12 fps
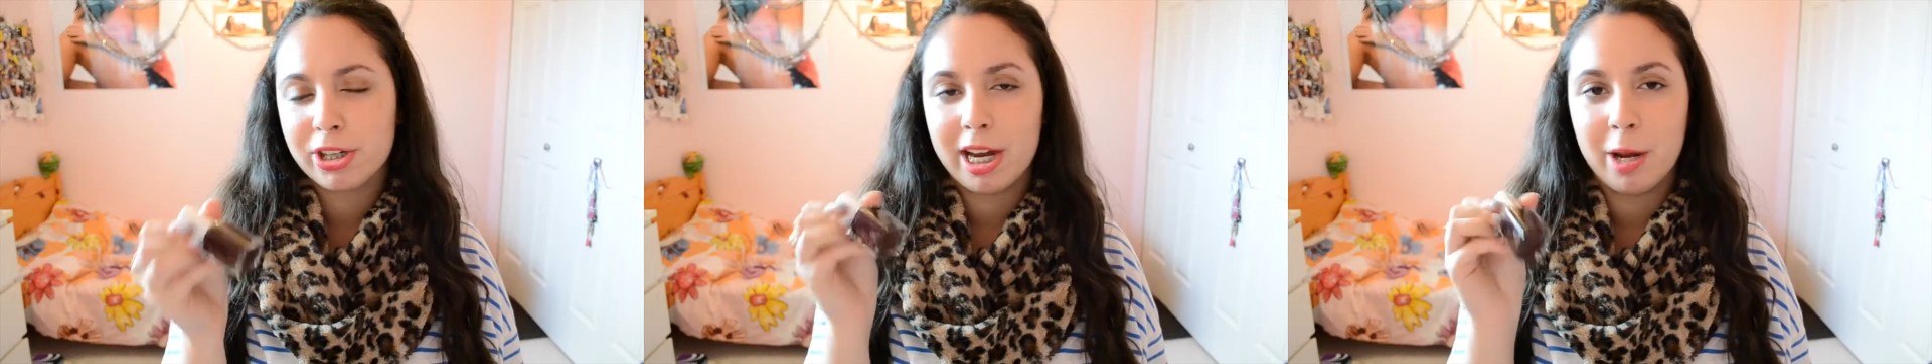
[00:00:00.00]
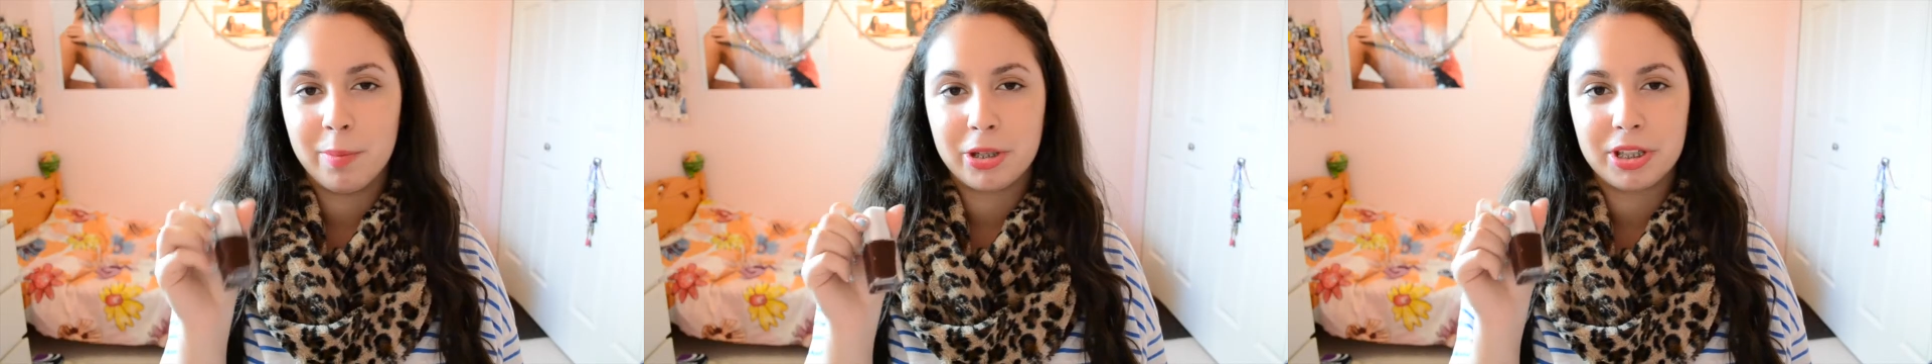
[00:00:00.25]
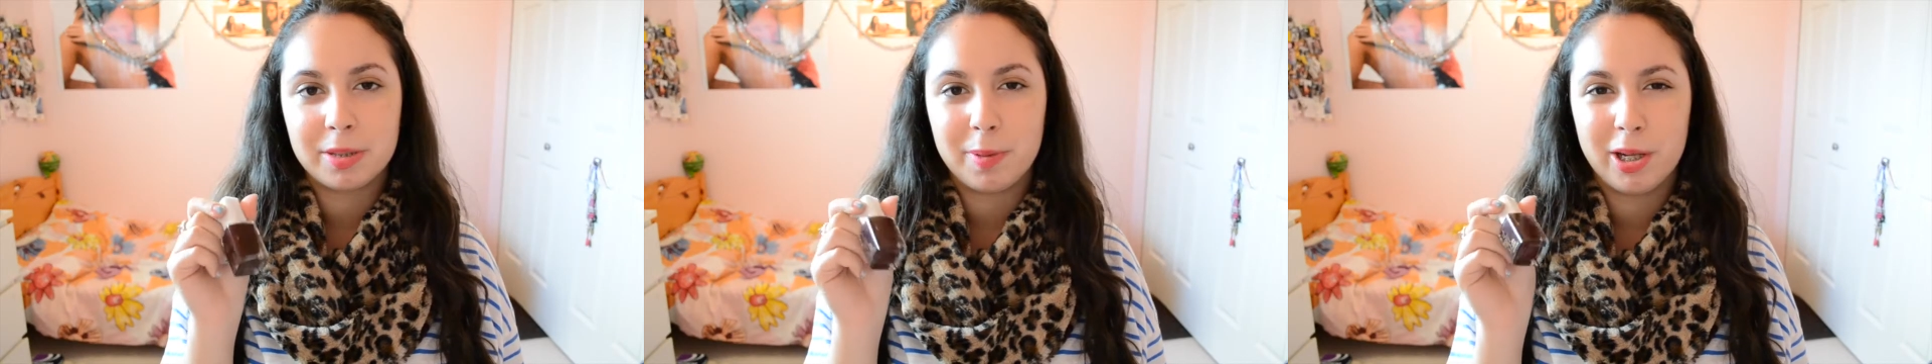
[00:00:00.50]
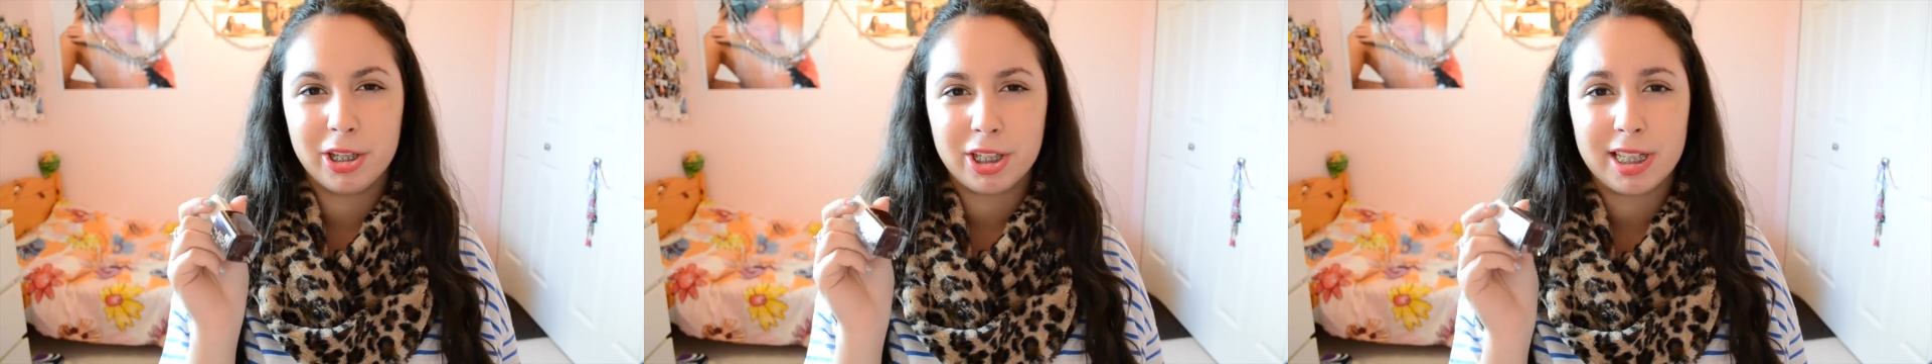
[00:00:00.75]
sure how much this
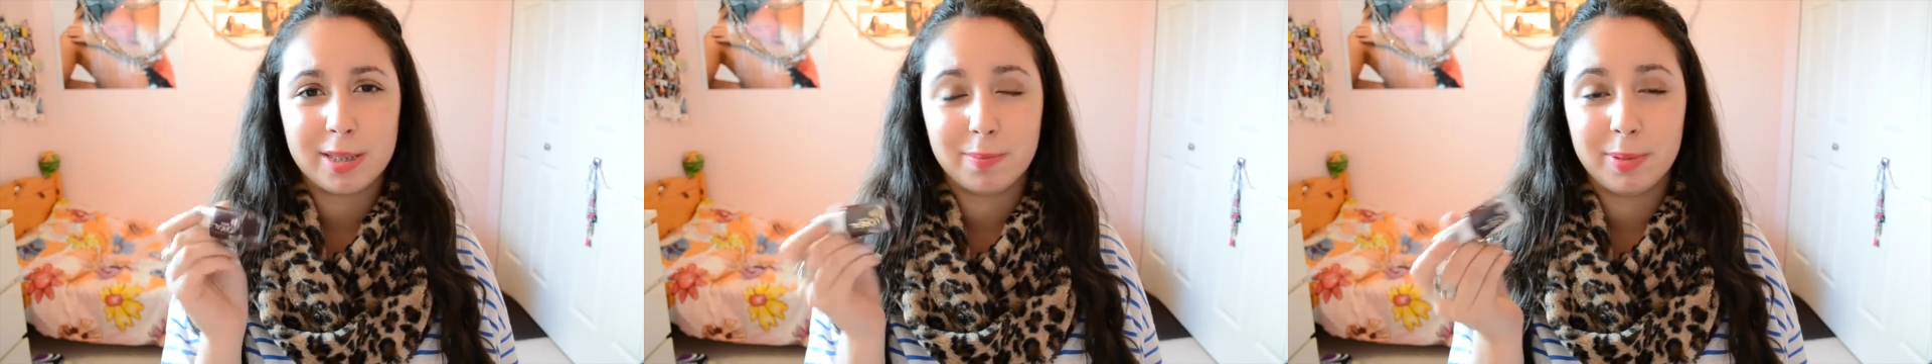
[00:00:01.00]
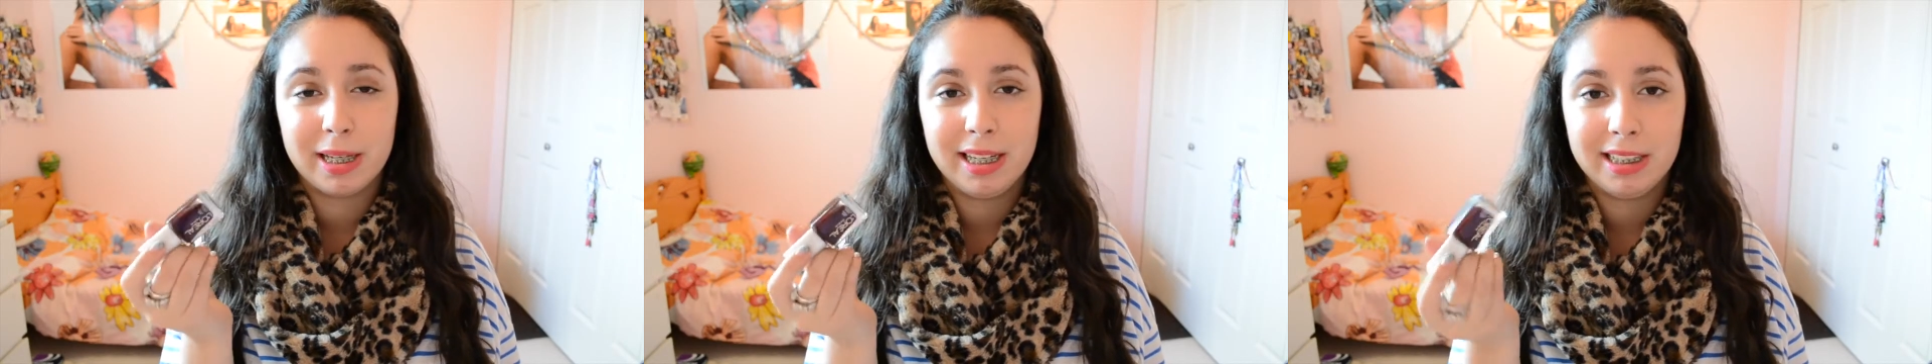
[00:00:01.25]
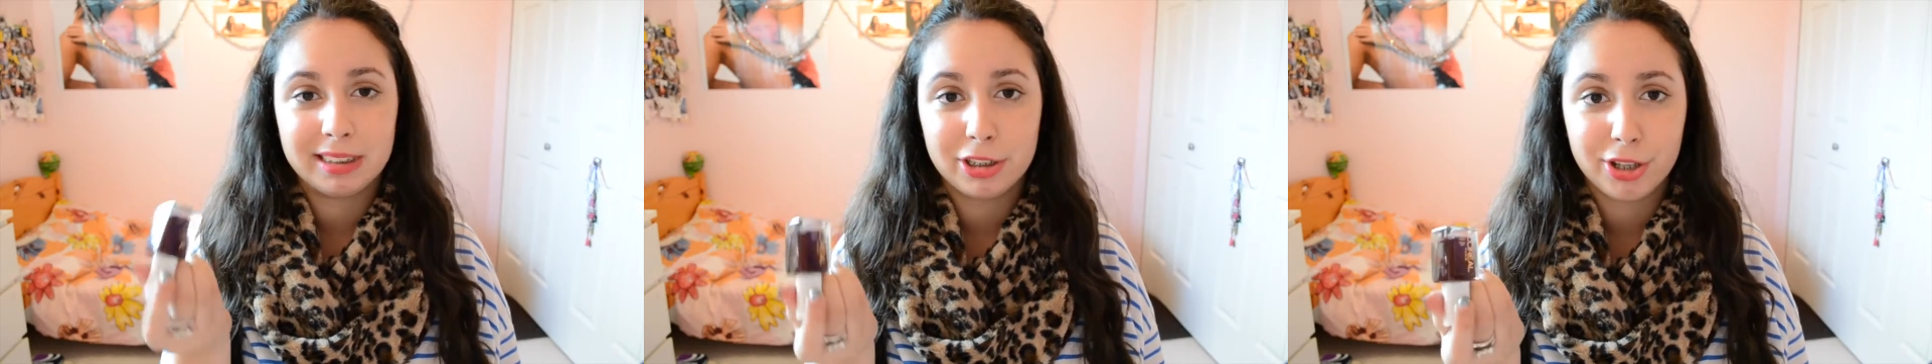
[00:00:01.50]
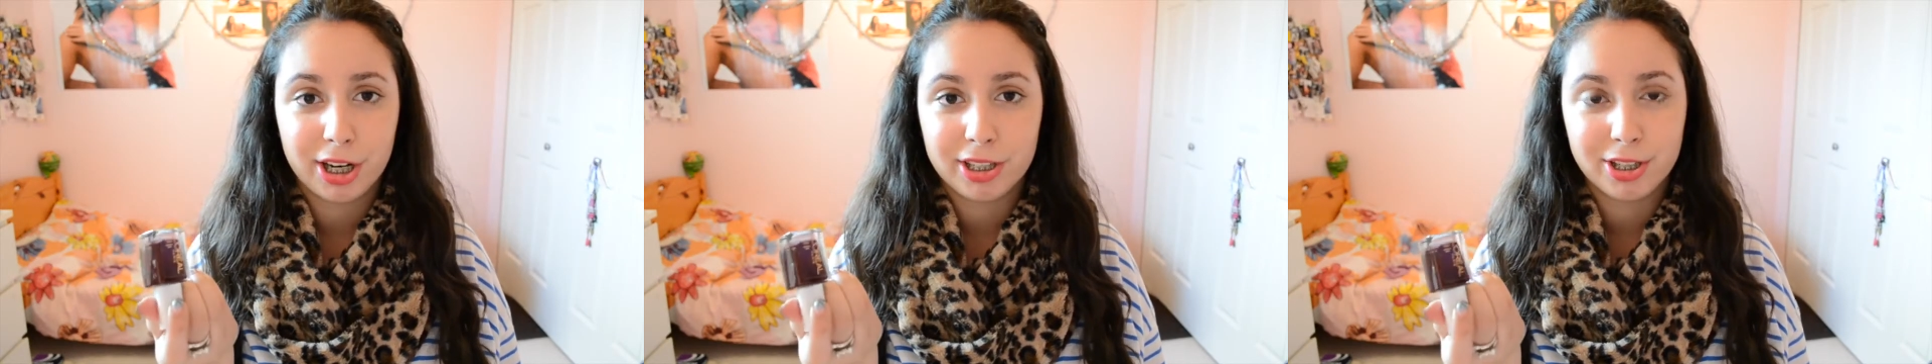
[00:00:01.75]
polish is, but it's a
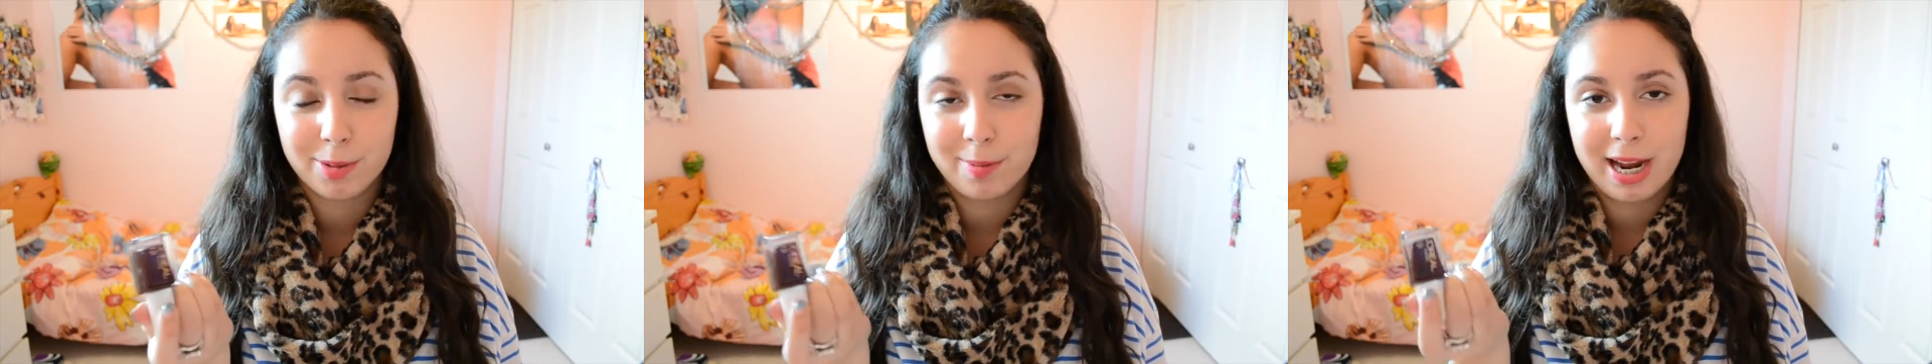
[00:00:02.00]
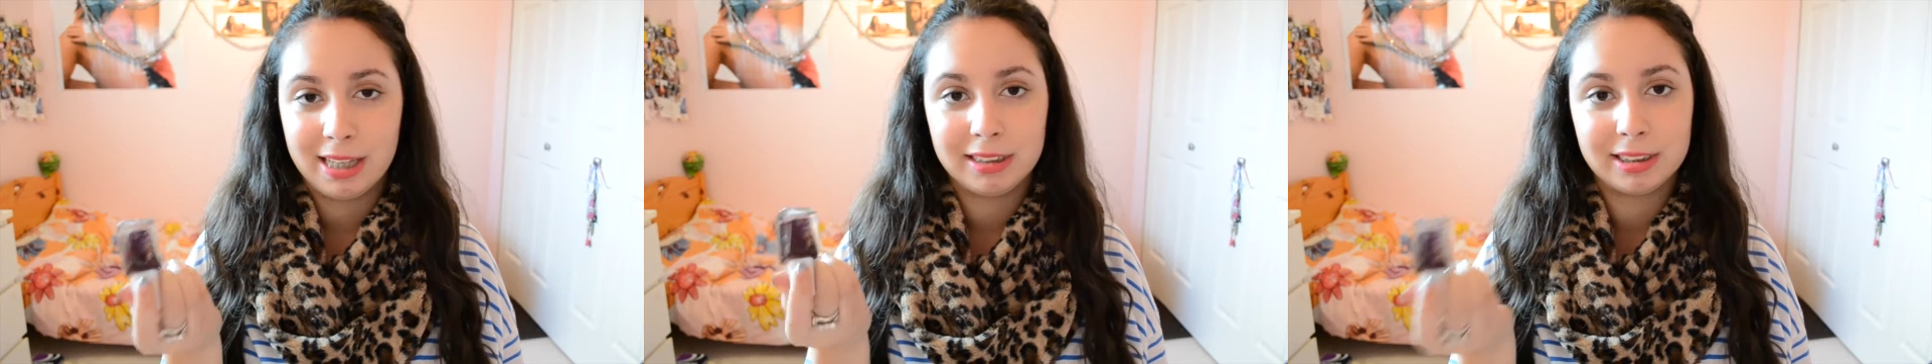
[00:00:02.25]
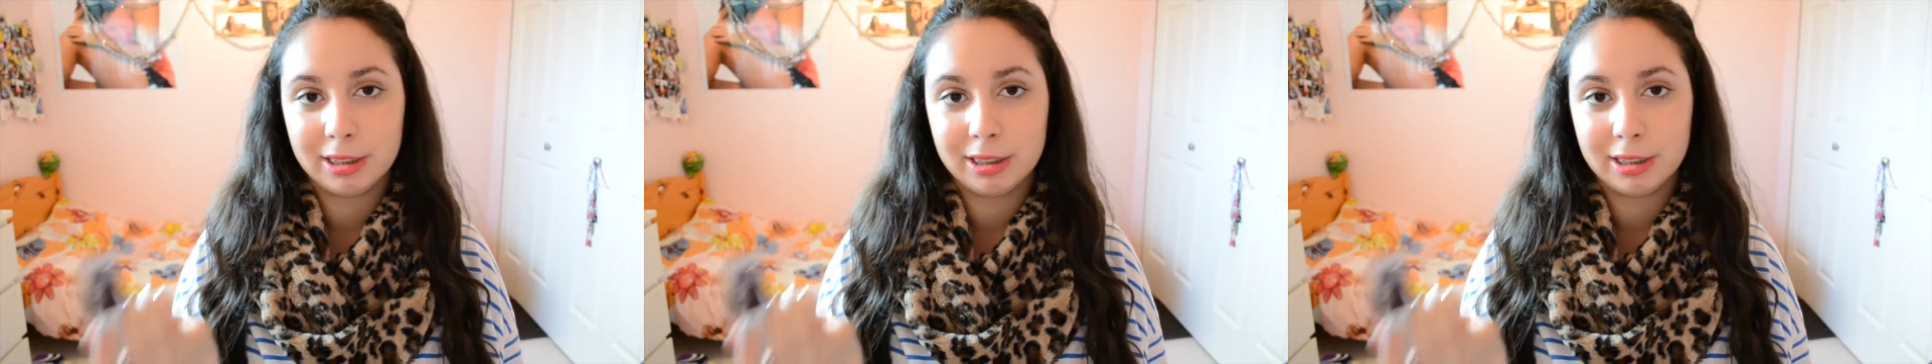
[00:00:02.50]
drugstore brand,